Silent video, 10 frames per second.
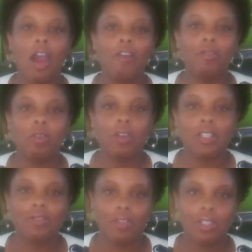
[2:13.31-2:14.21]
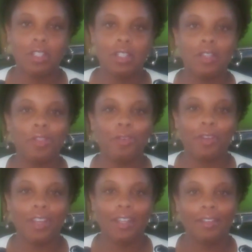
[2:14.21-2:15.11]
our voice for season
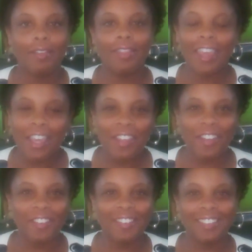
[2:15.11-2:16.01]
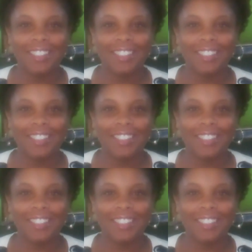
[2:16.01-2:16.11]
3. Thank you.